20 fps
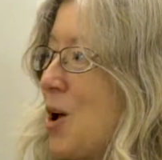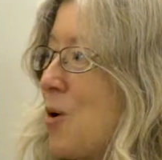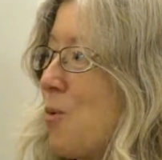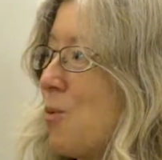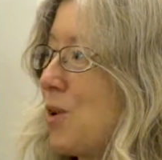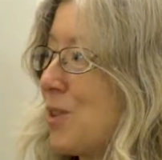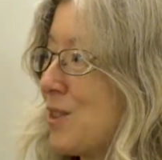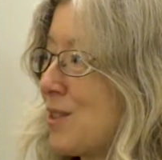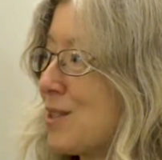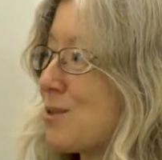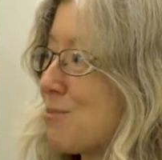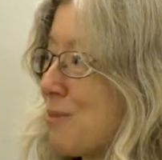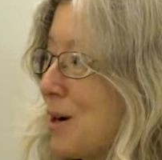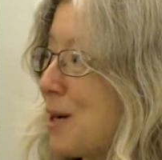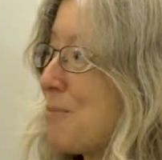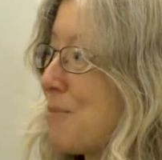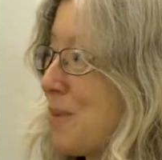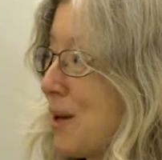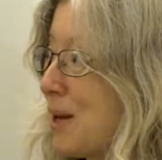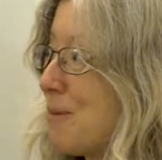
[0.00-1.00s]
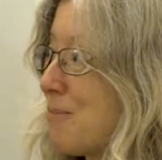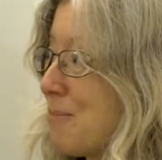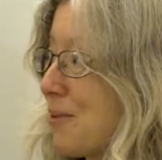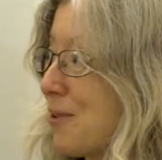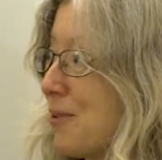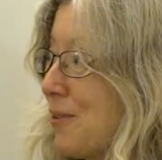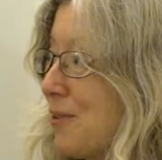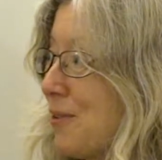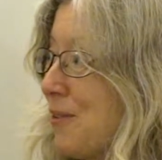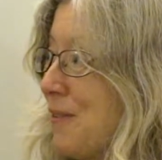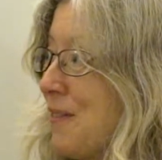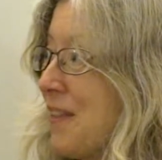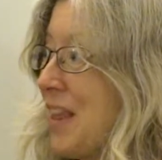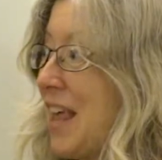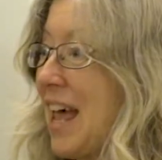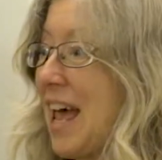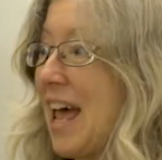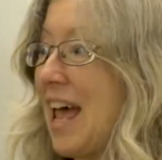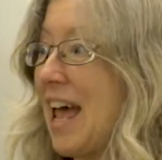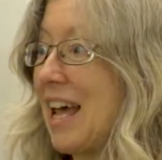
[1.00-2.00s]
with this white paper
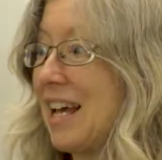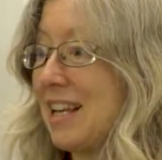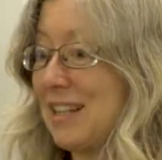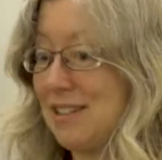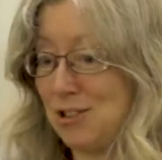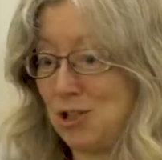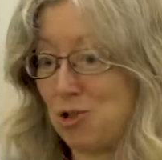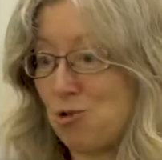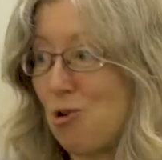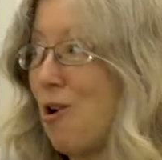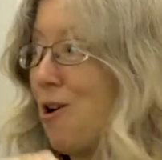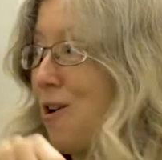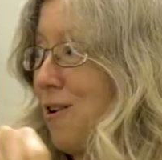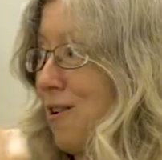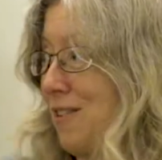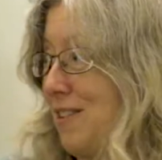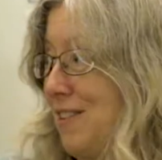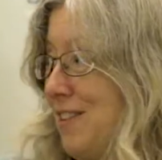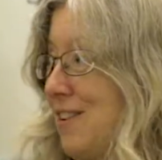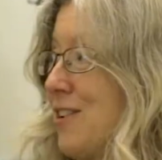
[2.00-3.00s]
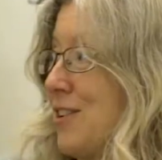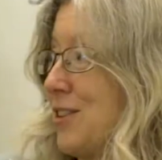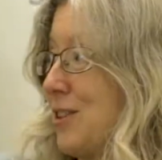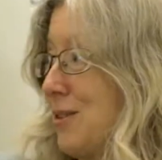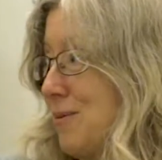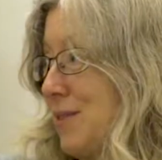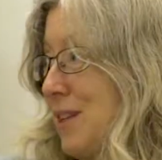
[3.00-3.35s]
and draw on them.